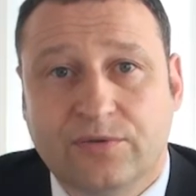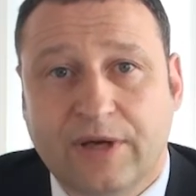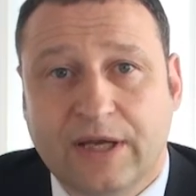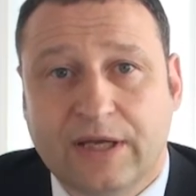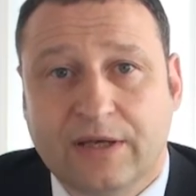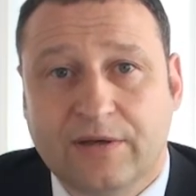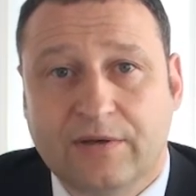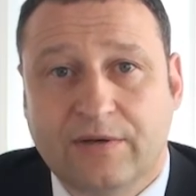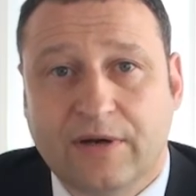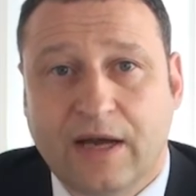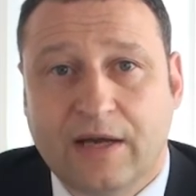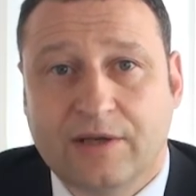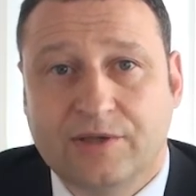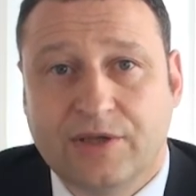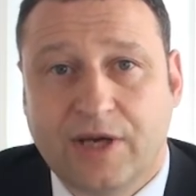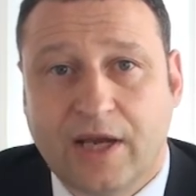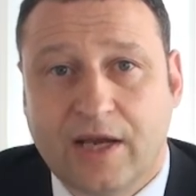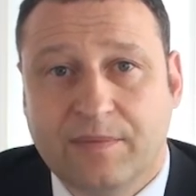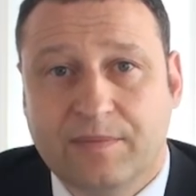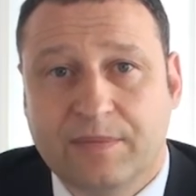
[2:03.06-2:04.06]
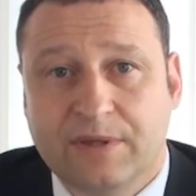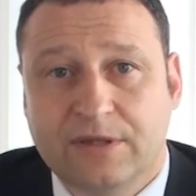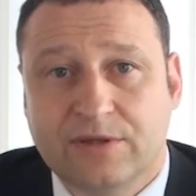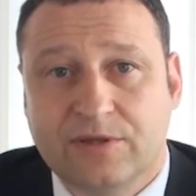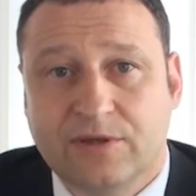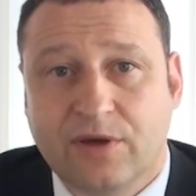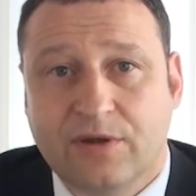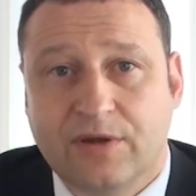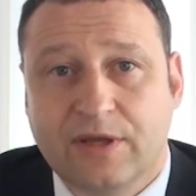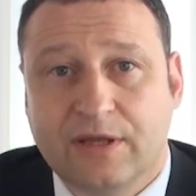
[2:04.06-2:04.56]
who enter our chambers,
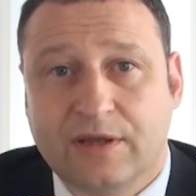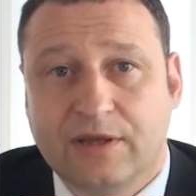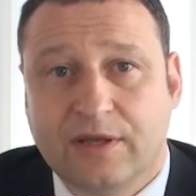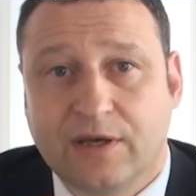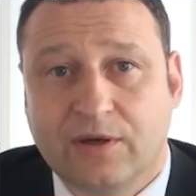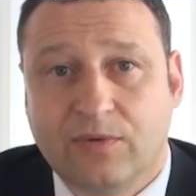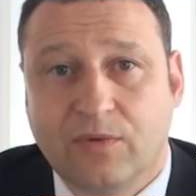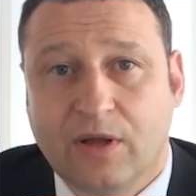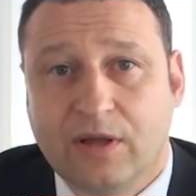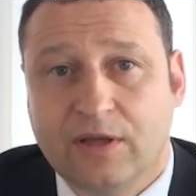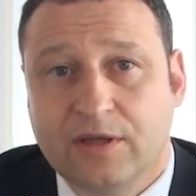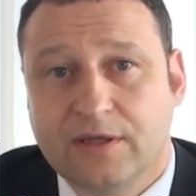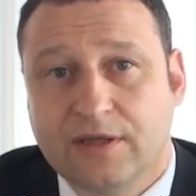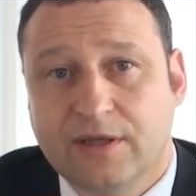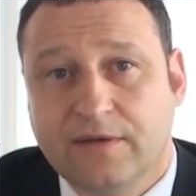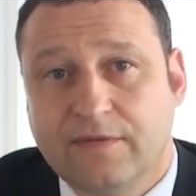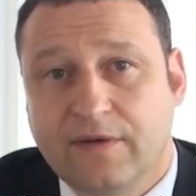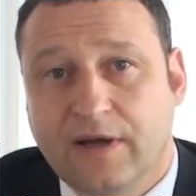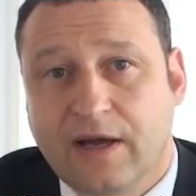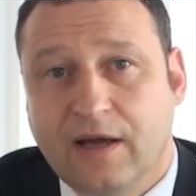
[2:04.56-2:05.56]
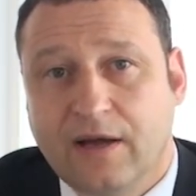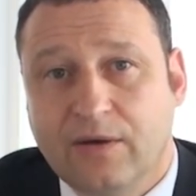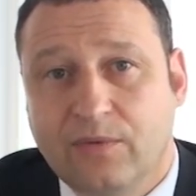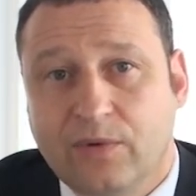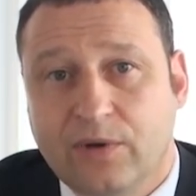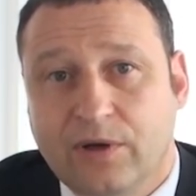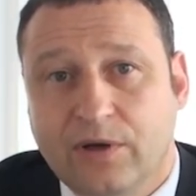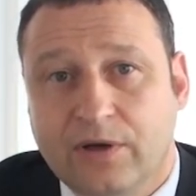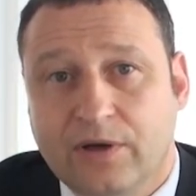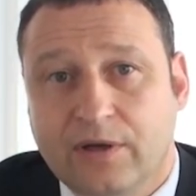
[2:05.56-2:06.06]
so that the quality of our
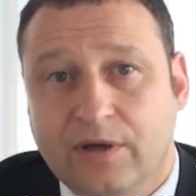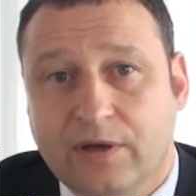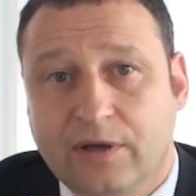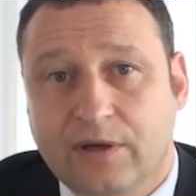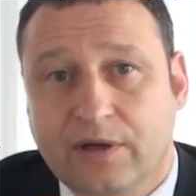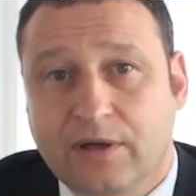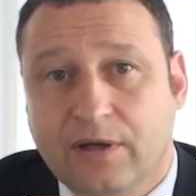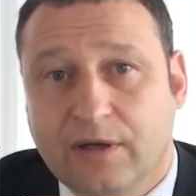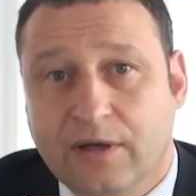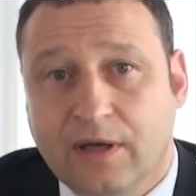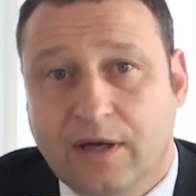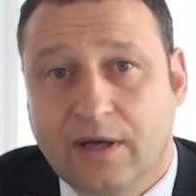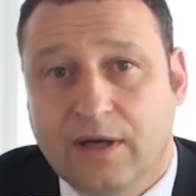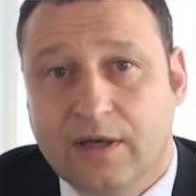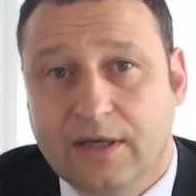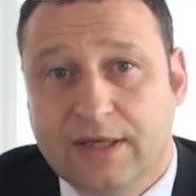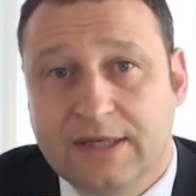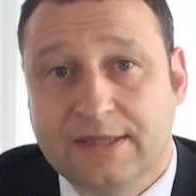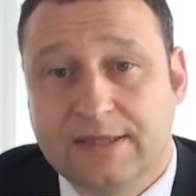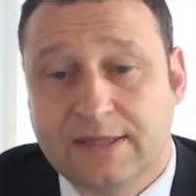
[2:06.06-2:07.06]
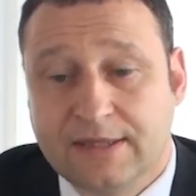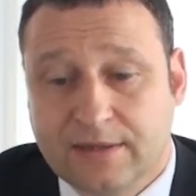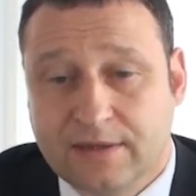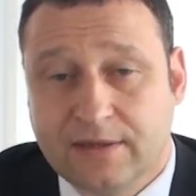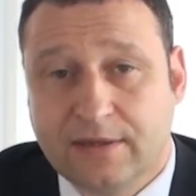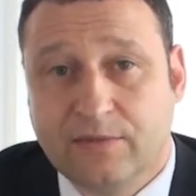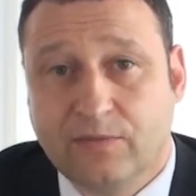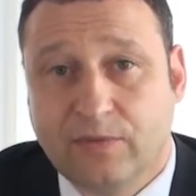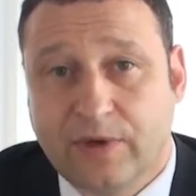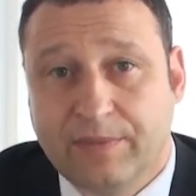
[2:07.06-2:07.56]
work is,
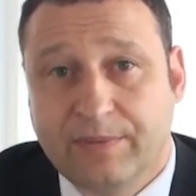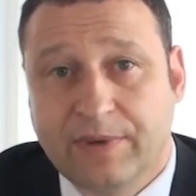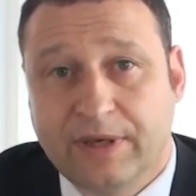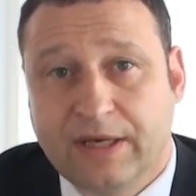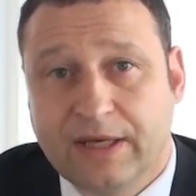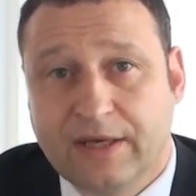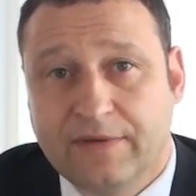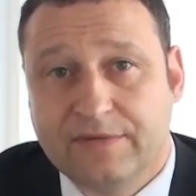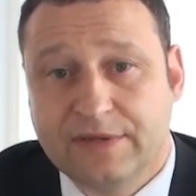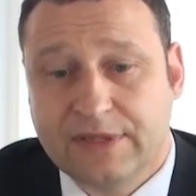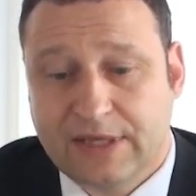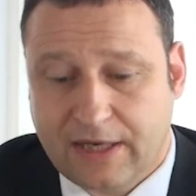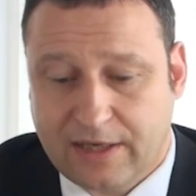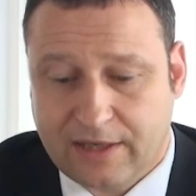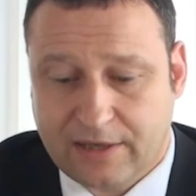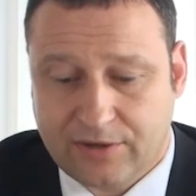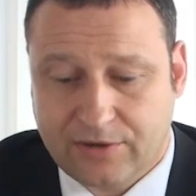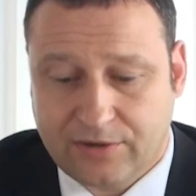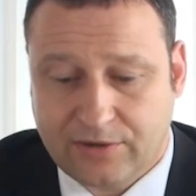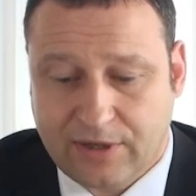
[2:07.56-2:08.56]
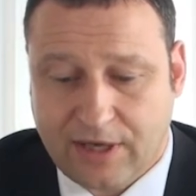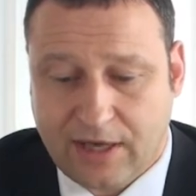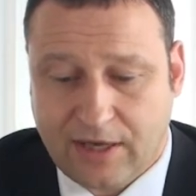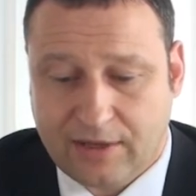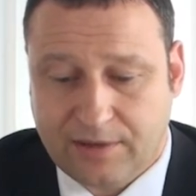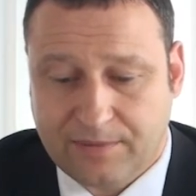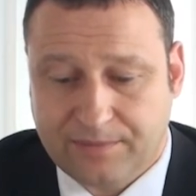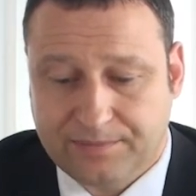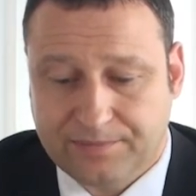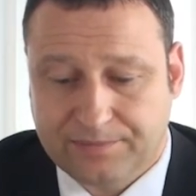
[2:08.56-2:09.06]
we believe, second to
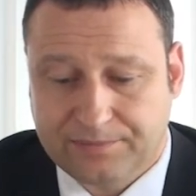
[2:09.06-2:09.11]
none.